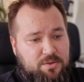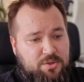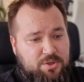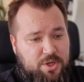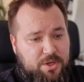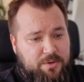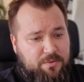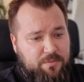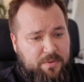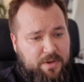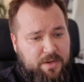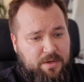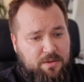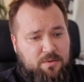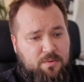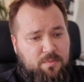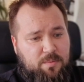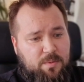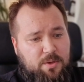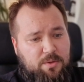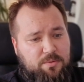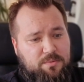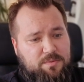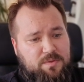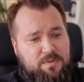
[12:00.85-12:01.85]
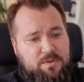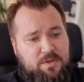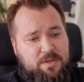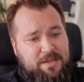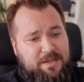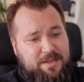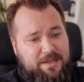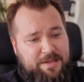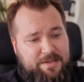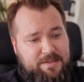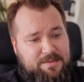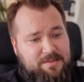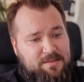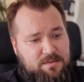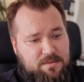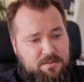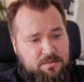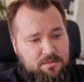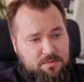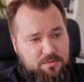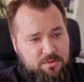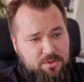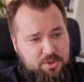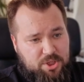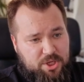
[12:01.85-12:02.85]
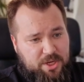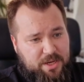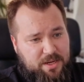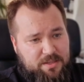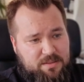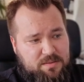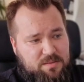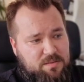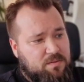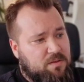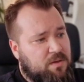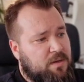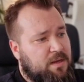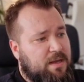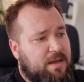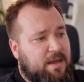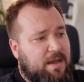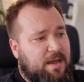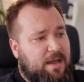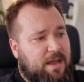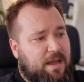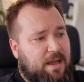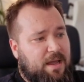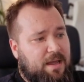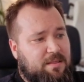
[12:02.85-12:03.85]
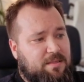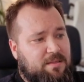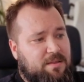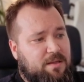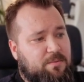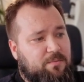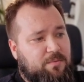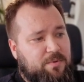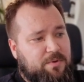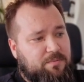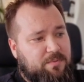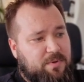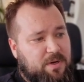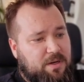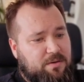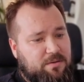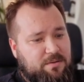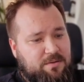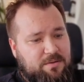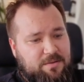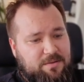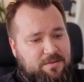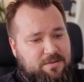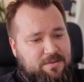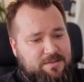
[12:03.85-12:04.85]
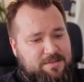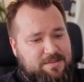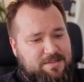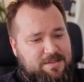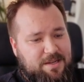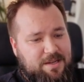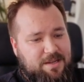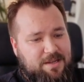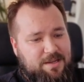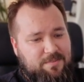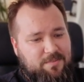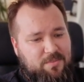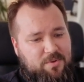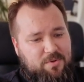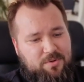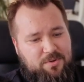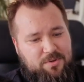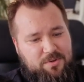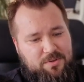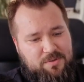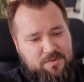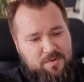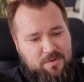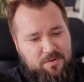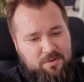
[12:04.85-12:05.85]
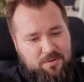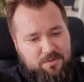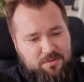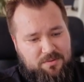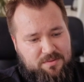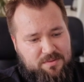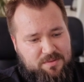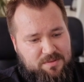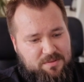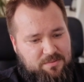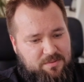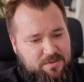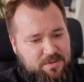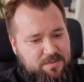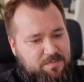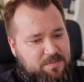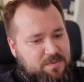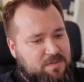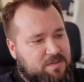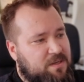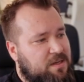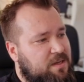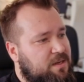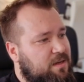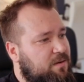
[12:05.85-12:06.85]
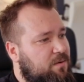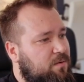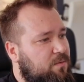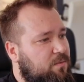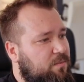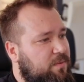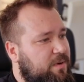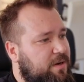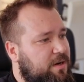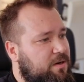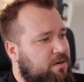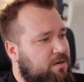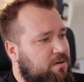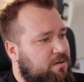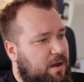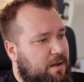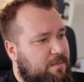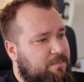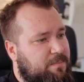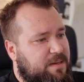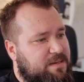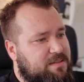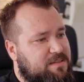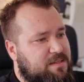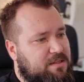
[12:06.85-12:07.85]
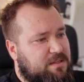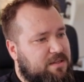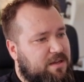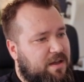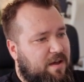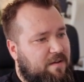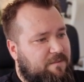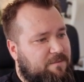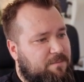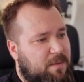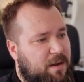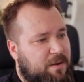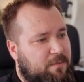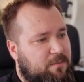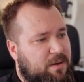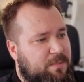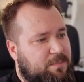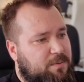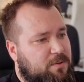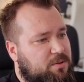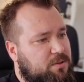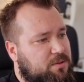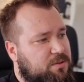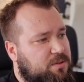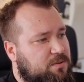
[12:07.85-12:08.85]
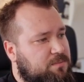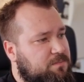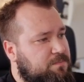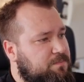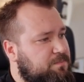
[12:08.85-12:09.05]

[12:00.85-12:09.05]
generate quote is checked, and then we run the same good old script where I basically have my webhook.